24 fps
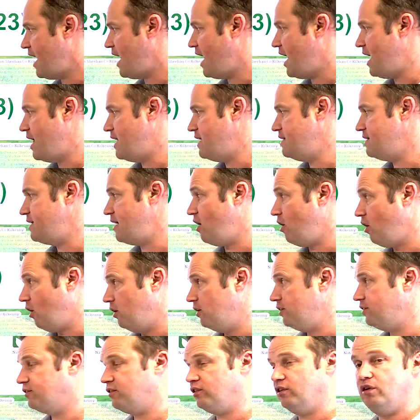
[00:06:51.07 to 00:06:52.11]
and
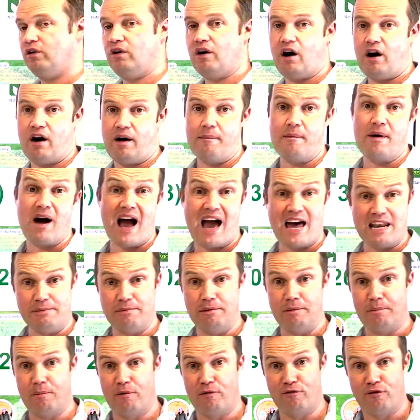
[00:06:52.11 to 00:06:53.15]
also
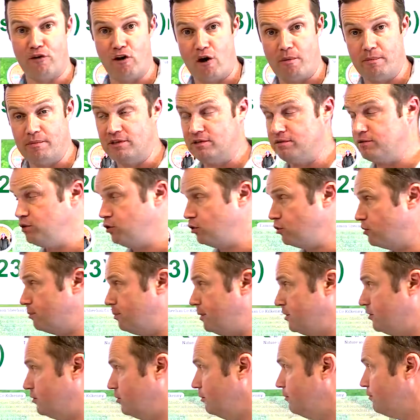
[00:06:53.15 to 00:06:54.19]
animal performance noted
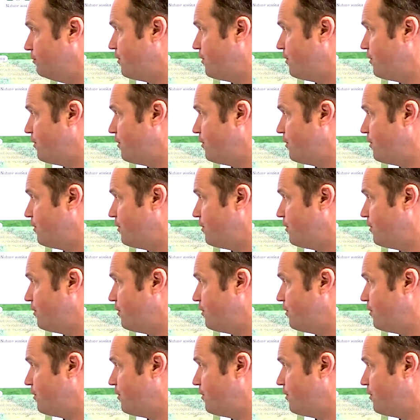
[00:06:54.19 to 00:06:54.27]
by some